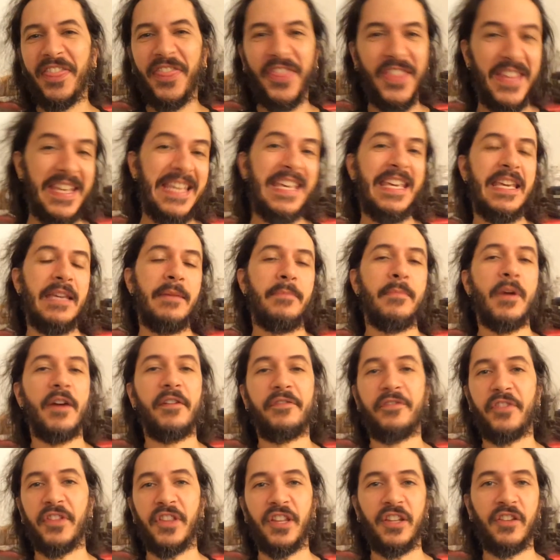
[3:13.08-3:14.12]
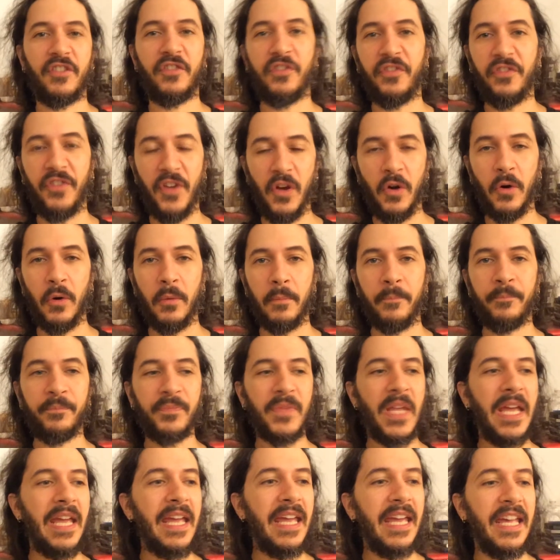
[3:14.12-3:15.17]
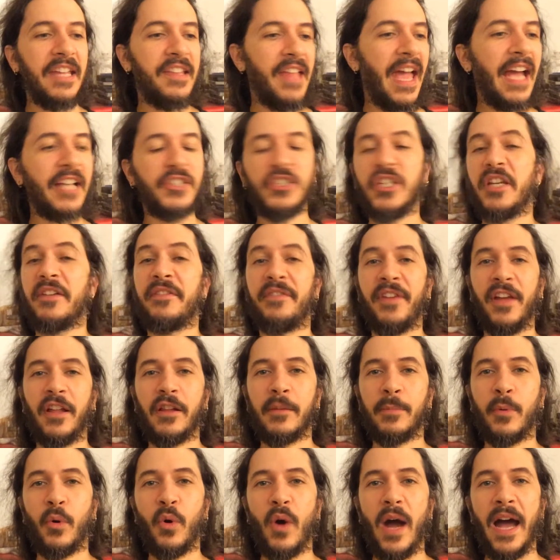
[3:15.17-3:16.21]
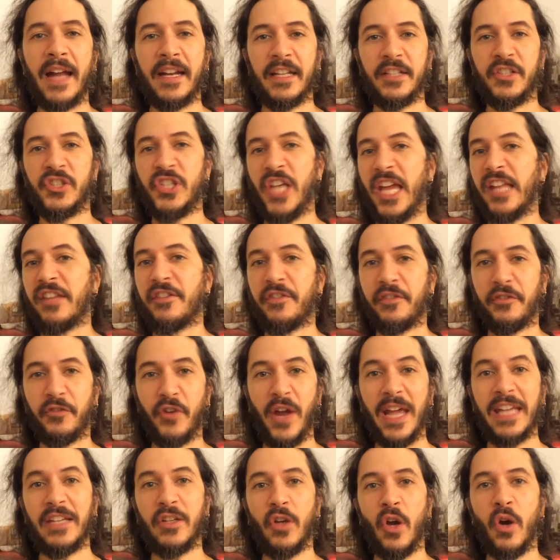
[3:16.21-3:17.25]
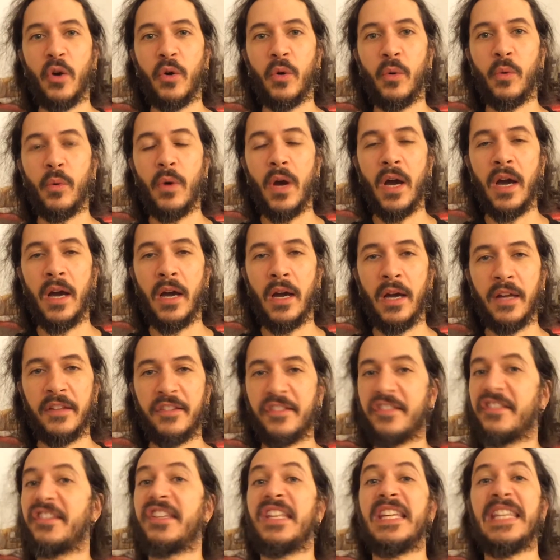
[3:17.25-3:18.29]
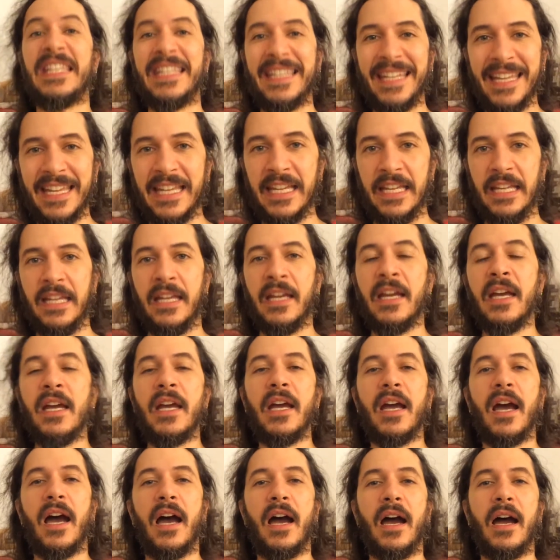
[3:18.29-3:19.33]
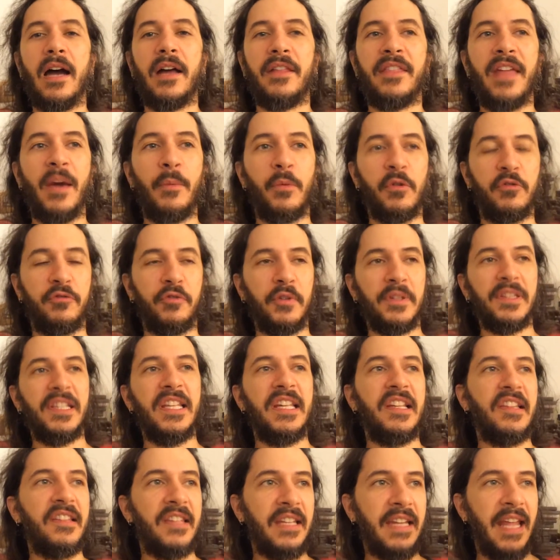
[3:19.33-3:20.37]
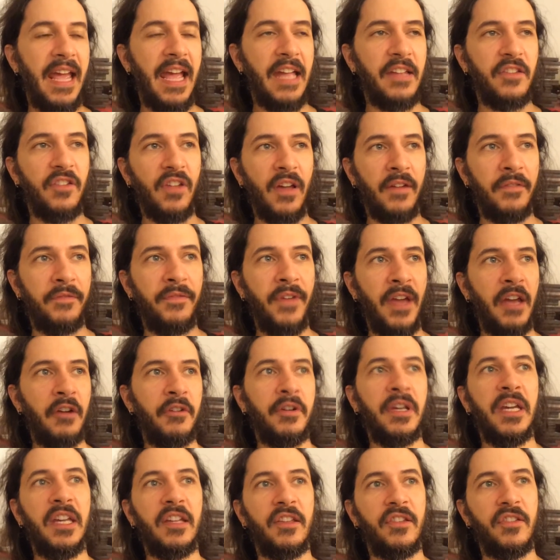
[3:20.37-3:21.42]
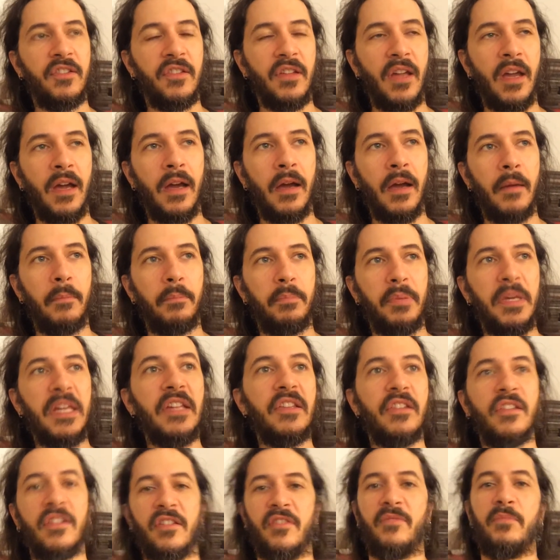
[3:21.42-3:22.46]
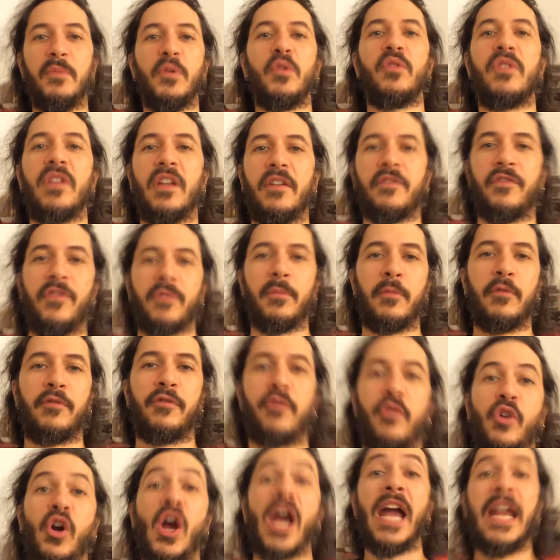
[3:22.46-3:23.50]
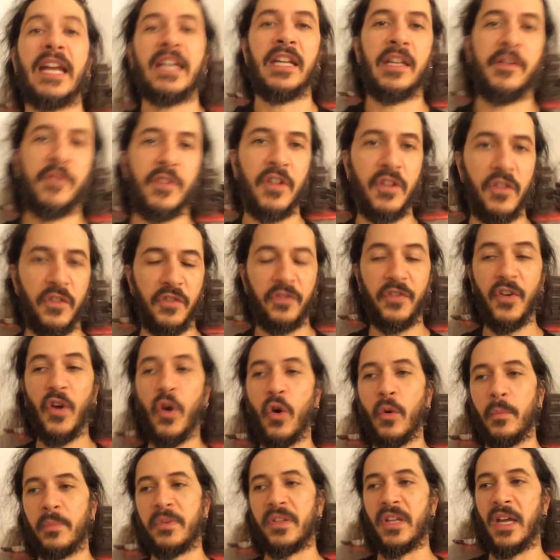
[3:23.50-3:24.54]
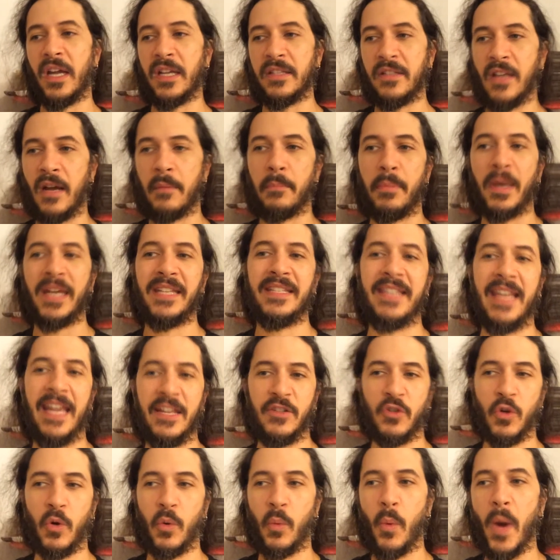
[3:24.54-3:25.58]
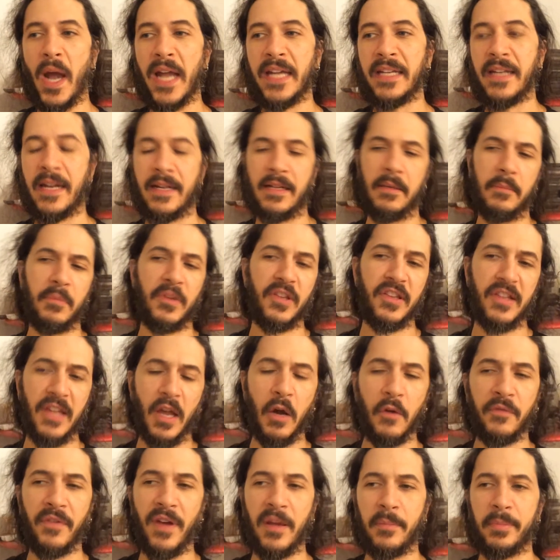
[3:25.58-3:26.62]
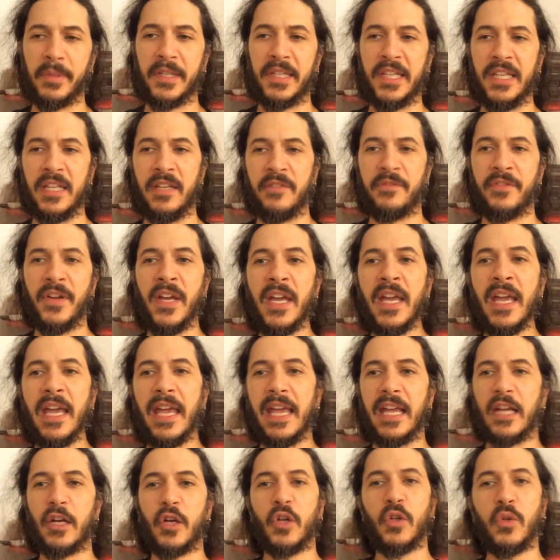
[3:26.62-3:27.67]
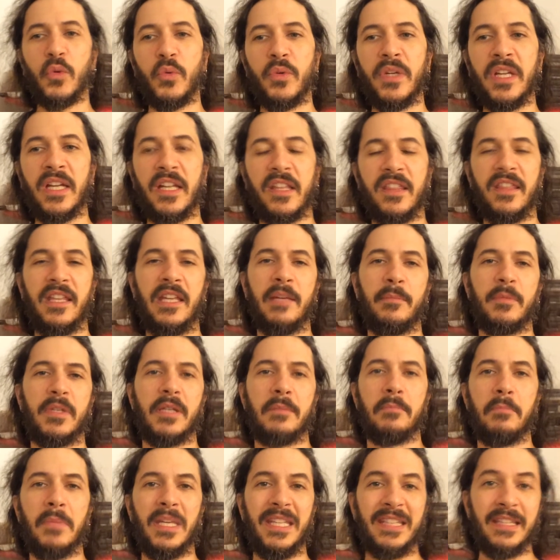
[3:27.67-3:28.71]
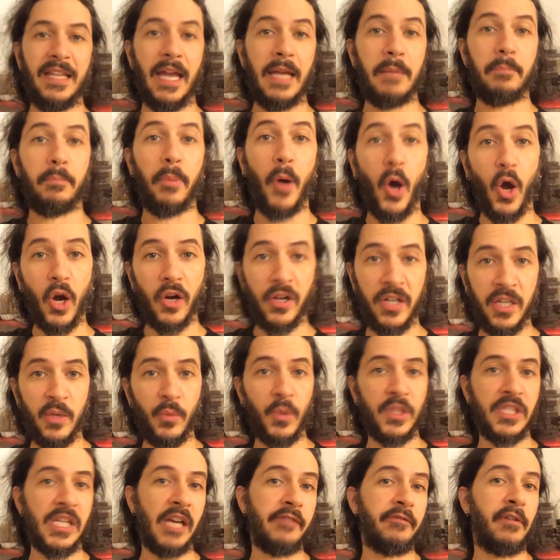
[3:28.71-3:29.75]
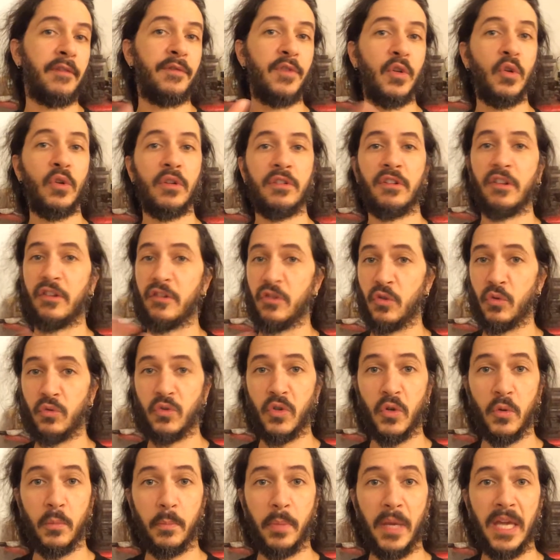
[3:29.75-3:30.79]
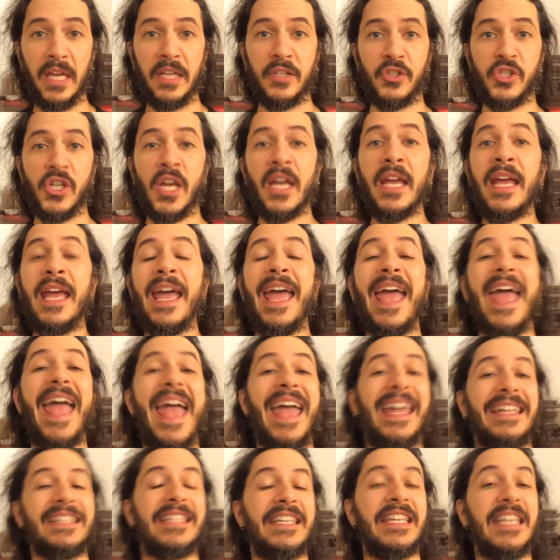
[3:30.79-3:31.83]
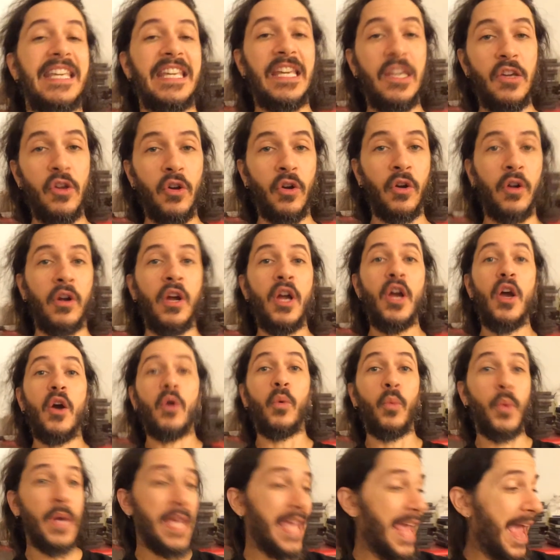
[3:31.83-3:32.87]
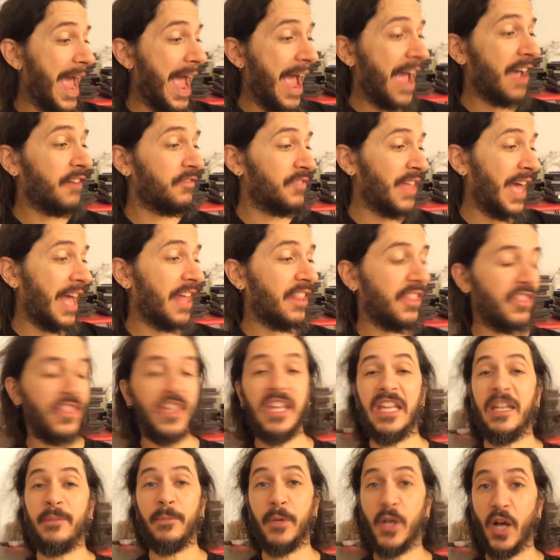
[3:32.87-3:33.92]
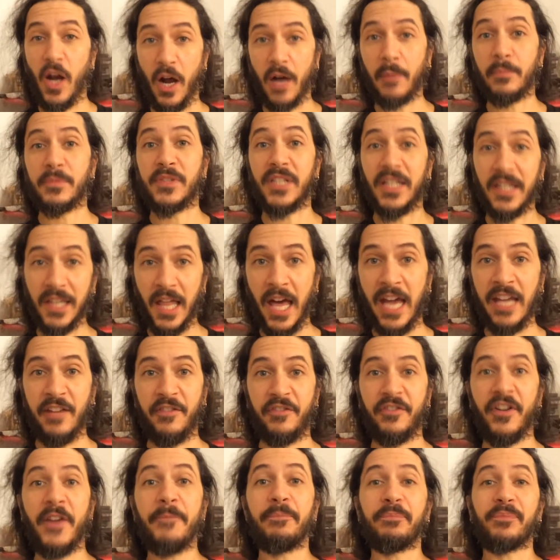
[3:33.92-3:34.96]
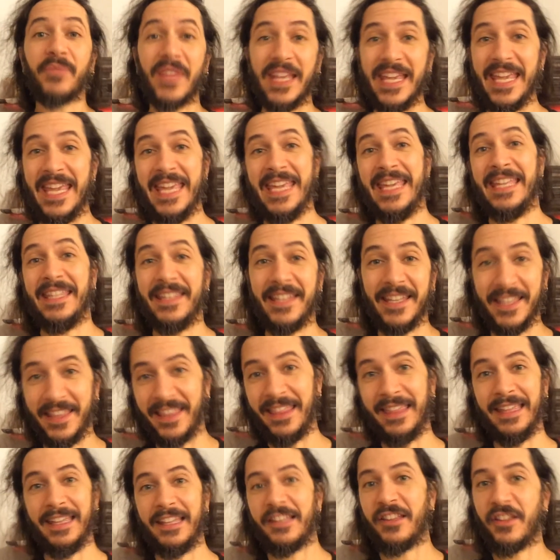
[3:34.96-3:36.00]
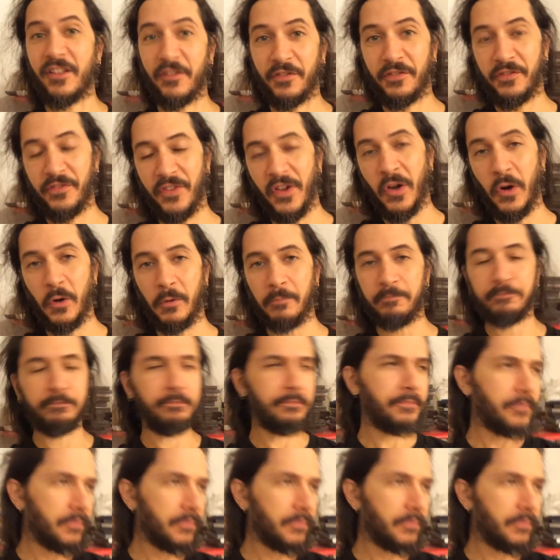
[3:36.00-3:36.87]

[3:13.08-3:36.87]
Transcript: theme for this film is actually available on a Jess Franco CD that was released. It has various pieces of music from a variety of his films done by Daniel White and himself, I believe, including a theme to Midnight Party, which I reviewed on this YouTube page. And here we have that theme come to life in this film.